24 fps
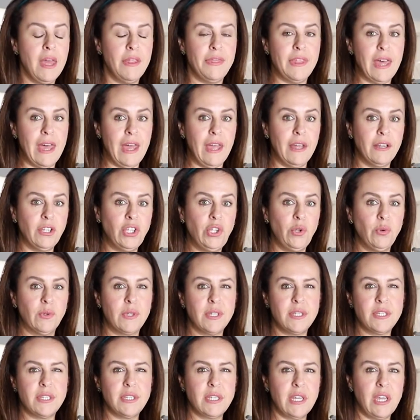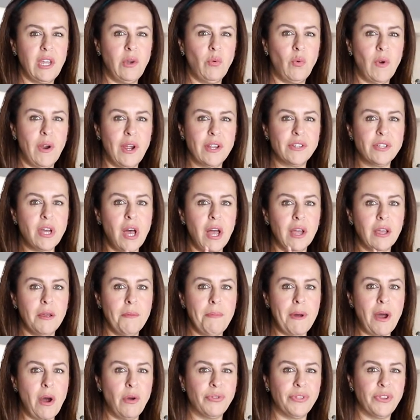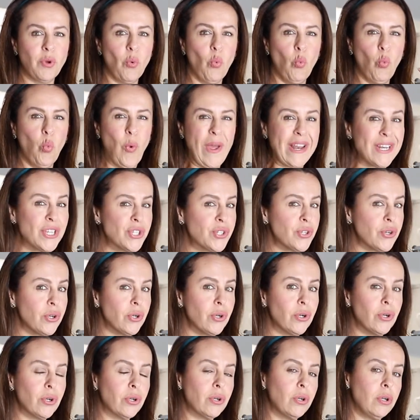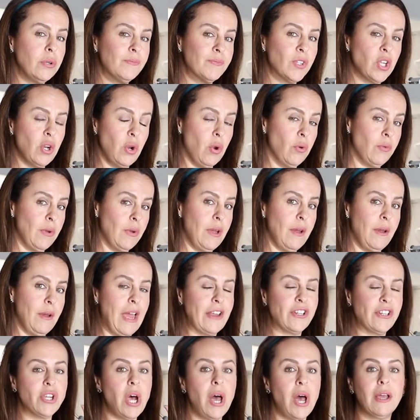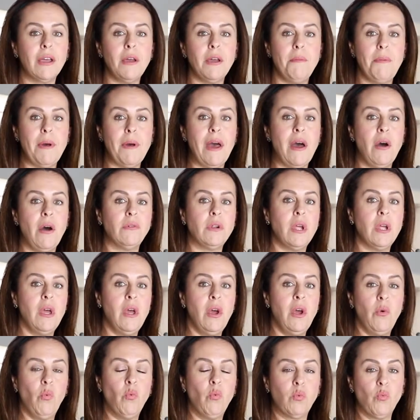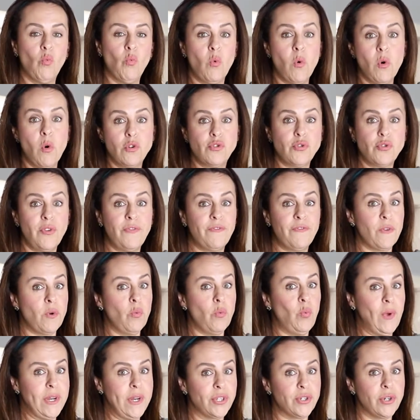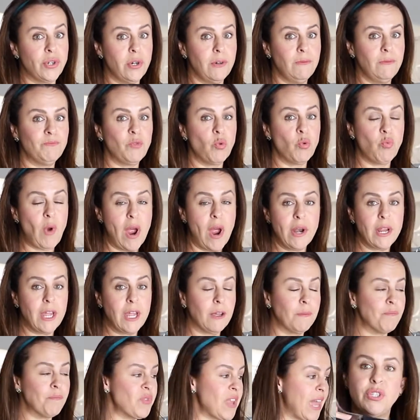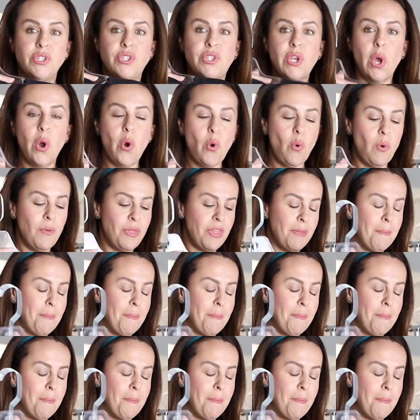that you can see where I talk about the winter, I talk about wardrobe for winter running. So